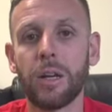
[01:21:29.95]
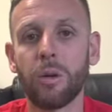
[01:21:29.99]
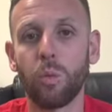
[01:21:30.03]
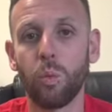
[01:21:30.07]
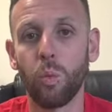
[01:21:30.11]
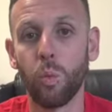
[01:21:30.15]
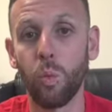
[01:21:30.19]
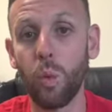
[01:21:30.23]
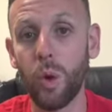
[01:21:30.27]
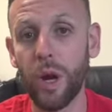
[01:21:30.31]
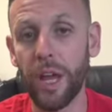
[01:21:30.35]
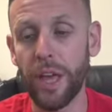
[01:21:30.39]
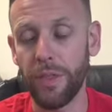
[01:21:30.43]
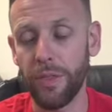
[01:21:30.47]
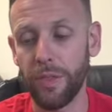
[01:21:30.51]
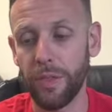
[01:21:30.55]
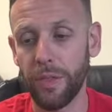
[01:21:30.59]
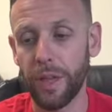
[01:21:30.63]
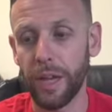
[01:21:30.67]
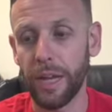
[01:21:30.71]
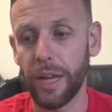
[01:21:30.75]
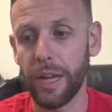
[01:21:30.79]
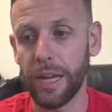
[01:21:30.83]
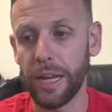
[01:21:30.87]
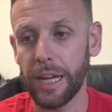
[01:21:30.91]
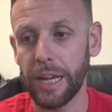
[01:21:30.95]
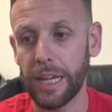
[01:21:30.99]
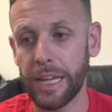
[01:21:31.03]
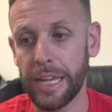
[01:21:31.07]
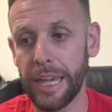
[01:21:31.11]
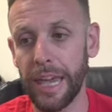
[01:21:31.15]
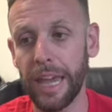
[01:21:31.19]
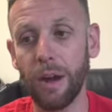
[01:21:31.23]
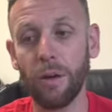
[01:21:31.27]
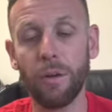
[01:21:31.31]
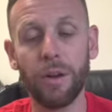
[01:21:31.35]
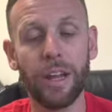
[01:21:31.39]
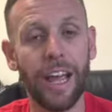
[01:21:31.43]
With
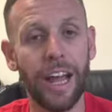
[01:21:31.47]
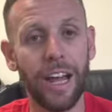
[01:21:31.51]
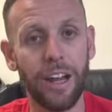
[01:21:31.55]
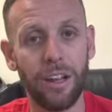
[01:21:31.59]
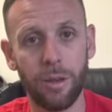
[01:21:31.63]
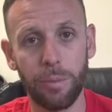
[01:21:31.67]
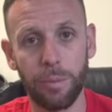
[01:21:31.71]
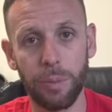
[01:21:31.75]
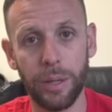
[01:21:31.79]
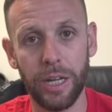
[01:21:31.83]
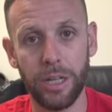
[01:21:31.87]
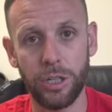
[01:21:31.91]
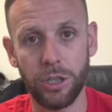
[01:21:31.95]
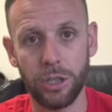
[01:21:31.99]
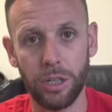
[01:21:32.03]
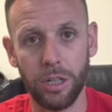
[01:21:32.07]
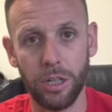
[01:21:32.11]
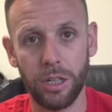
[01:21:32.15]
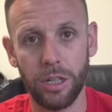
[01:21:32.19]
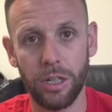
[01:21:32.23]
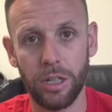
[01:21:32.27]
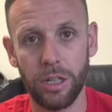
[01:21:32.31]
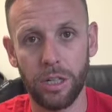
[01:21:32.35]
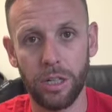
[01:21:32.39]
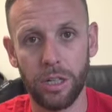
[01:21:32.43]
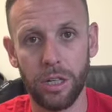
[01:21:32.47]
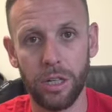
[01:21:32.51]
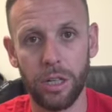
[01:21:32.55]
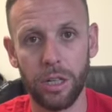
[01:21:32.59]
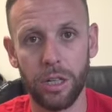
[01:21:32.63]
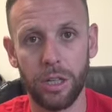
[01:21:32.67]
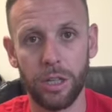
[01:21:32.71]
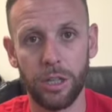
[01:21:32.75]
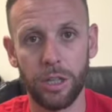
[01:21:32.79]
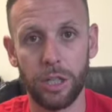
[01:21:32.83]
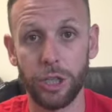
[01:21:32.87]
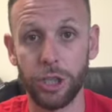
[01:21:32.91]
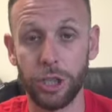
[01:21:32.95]
Gary out of the picture,
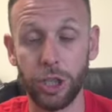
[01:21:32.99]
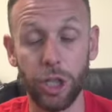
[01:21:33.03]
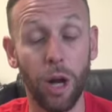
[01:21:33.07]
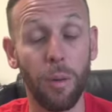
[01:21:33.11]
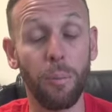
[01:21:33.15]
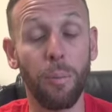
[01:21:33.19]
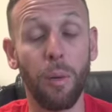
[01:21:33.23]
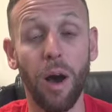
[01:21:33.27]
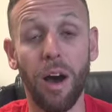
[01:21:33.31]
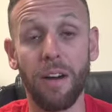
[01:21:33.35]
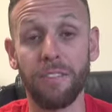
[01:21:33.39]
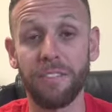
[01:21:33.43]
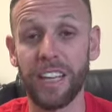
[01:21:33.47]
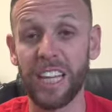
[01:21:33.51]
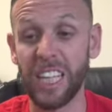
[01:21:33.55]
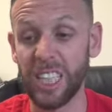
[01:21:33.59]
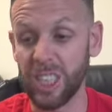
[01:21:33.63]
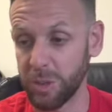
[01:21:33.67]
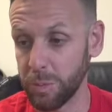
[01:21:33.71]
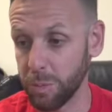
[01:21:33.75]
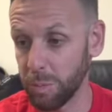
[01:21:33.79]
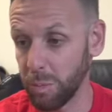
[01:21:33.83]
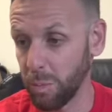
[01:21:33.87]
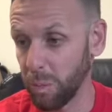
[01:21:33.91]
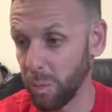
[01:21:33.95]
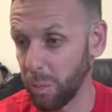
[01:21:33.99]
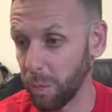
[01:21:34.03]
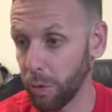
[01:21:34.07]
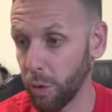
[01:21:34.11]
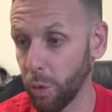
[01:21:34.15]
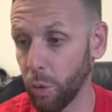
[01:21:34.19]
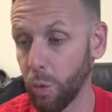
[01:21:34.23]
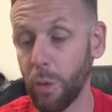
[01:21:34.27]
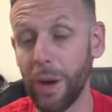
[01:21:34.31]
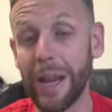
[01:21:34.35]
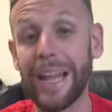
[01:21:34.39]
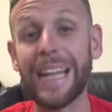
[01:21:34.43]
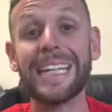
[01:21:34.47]
the jump off is
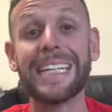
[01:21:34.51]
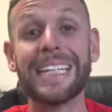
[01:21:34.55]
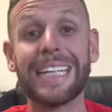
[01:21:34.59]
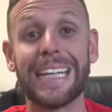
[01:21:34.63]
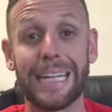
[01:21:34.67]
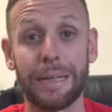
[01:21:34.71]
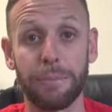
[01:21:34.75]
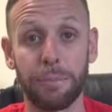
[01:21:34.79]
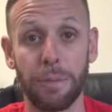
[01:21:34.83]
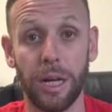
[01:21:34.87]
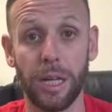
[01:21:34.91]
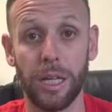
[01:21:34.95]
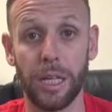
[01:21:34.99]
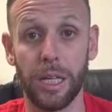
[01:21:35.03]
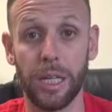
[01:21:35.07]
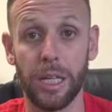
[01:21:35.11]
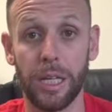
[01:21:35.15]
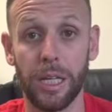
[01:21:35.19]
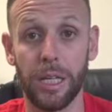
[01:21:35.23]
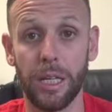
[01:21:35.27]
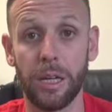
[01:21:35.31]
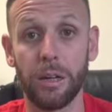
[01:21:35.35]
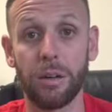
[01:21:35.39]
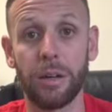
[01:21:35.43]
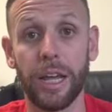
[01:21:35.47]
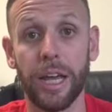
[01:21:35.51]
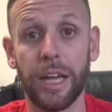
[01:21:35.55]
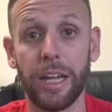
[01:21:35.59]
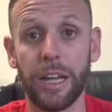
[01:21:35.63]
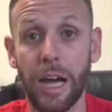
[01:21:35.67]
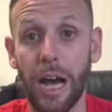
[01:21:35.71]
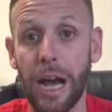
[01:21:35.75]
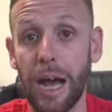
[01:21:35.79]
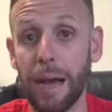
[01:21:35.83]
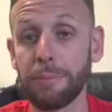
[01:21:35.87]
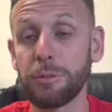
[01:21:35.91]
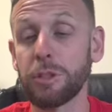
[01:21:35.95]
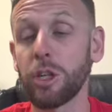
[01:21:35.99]
printing money, okay?
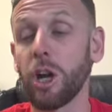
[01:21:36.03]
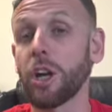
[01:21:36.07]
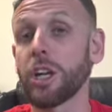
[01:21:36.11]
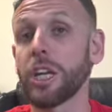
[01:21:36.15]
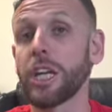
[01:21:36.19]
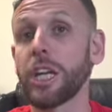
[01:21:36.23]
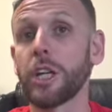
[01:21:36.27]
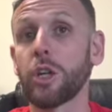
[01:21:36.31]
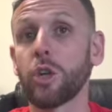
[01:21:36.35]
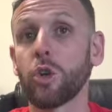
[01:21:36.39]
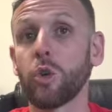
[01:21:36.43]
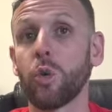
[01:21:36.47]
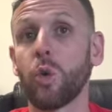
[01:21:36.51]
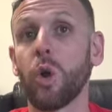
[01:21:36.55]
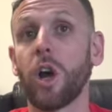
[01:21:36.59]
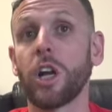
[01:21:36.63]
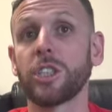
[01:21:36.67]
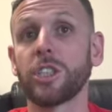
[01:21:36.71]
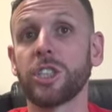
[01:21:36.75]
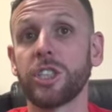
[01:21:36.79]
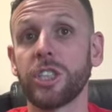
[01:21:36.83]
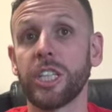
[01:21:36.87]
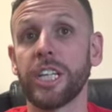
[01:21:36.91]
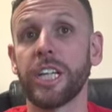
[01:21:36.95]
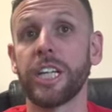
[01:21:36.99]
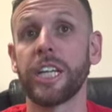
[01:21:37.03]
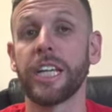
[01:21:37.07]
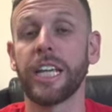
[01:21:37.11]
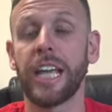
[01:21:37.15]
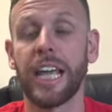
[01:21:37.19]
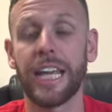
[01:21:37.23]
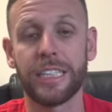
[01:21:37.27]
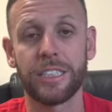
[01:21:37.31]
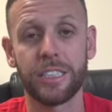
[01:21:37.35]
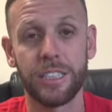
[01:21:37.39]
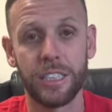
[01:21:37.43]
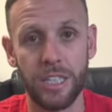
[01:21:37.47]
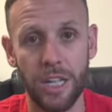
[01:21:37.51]
I'm talking Crush City.
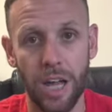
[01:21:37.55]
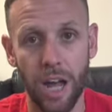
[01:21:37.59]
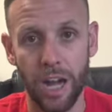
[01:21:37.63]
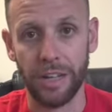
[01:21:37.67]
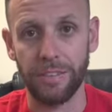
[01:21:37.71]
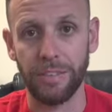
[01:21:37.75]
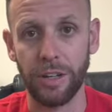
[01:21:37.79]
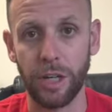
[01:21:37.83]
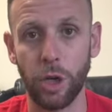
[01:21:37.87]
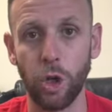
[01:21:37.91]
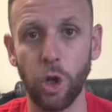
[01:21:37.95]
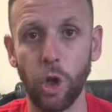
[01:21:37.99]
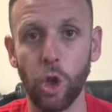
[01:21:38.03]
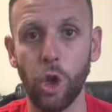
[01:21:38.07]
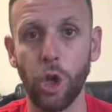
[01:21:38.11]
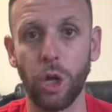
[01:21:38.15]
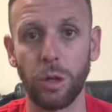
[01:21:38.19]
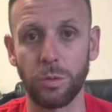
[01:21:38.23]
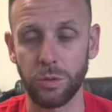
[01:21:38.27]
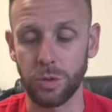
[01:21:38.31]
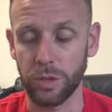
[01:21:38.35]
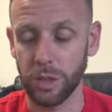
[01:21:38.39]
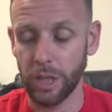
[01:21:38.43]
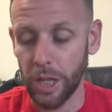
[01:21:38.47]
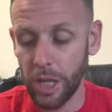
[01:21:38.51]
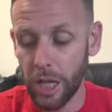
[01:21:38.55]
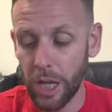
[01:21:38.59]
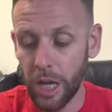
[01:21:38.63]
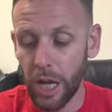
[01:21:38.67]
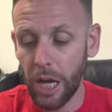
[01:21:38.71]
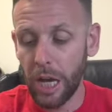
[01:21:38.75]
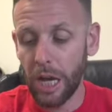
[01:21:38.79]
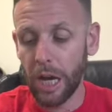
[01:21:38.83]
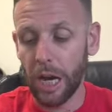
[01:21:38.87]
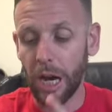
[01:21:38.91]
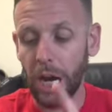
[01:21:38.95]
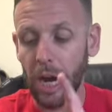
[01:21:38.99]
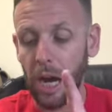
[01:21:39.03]
It's not even close.
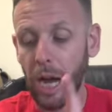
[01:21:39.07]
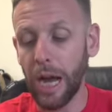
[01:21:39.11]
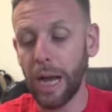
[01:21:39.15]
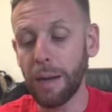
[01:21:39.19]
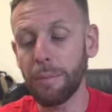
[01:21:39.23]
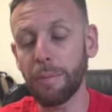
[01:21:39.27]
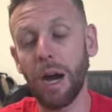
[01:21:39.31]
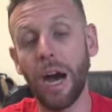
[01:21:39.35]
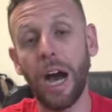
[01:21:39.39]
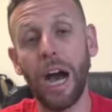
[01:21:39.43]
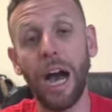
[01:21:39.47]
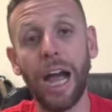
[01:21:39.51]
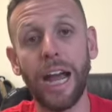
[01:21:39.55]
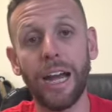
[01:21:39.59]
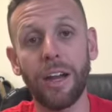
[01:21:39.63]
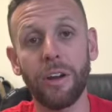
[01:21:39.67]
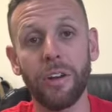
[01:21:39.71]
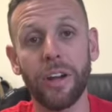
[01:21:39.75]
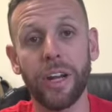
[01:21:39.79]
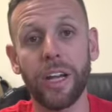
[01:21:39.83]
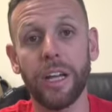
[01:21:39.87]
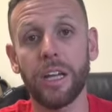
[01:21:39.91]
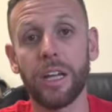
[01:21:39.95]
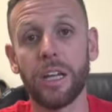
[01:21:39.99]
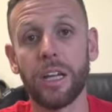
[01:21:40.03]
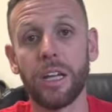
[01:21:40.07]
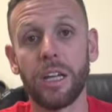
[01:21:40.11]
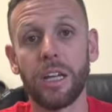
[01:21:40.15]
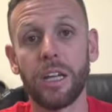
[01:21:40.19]
I'm hiring